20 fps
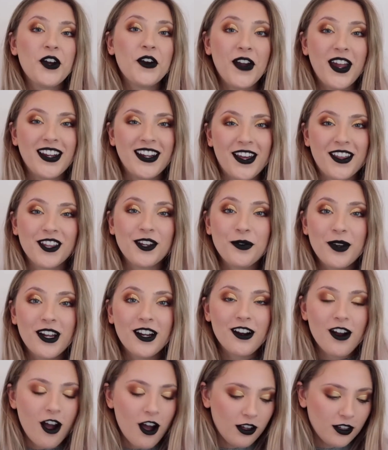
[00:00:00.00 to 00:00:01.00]
Okay, now that we
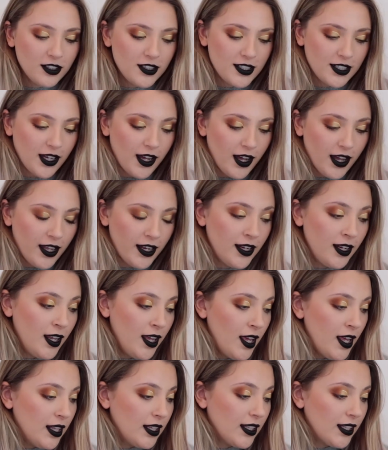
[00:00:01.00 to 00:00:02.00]
are all done,
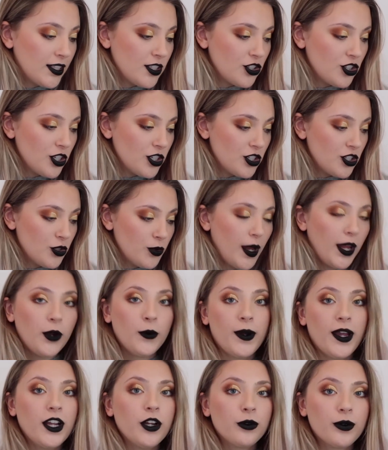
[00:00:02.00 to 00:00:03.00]
let's just do a
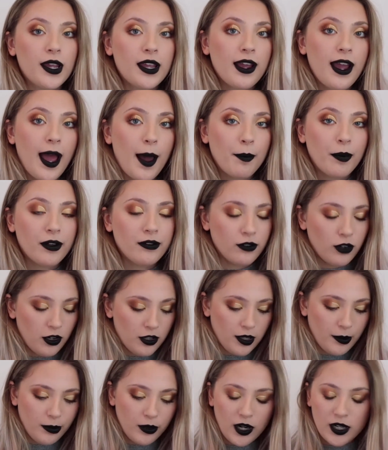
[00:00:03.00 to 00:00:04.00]
quick recap of all
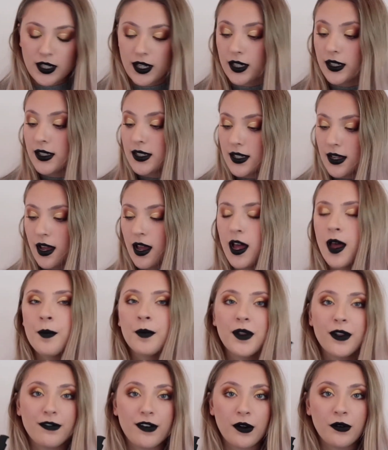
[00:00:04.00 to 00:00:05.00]
the products.
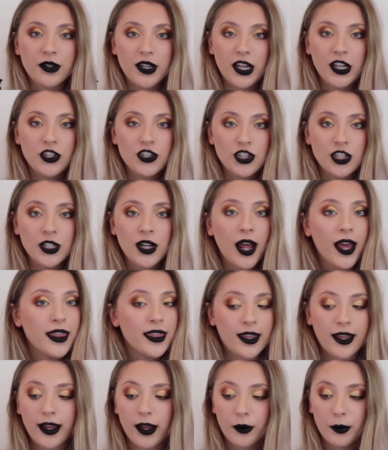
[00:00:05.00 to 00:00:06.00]
The foundation, I
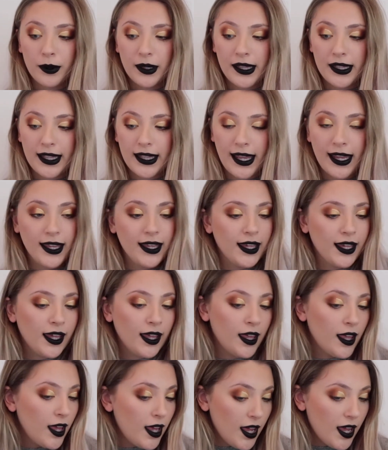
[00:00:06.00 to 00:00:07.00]
think I really like
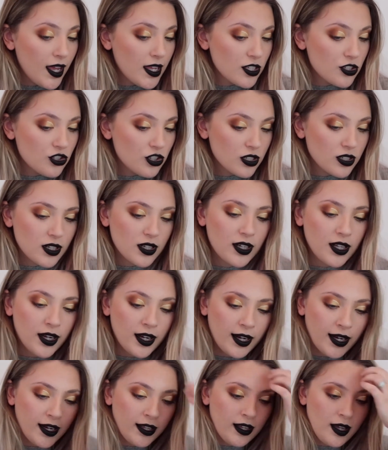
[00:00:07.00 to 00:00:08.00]
it. It's just gonna
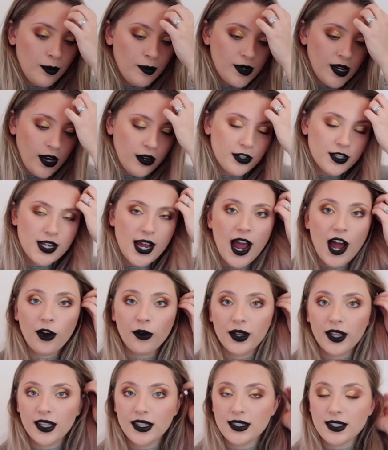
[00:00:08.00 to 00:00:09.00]
kind of come down to how
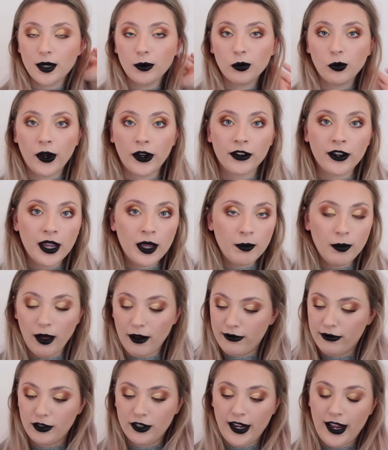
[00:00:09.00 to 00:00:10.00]
it ends up wearing,
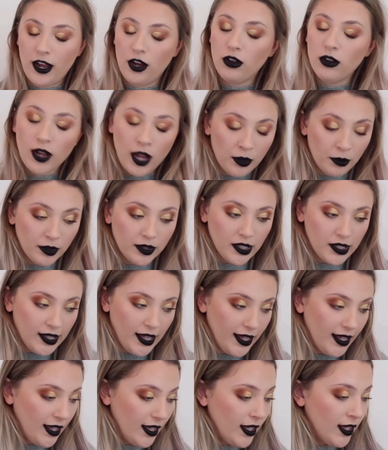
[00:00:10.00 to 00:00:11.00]
but for now, I really
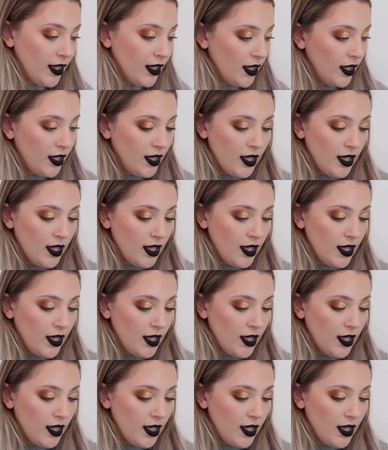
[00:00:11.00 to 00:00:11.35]
like it.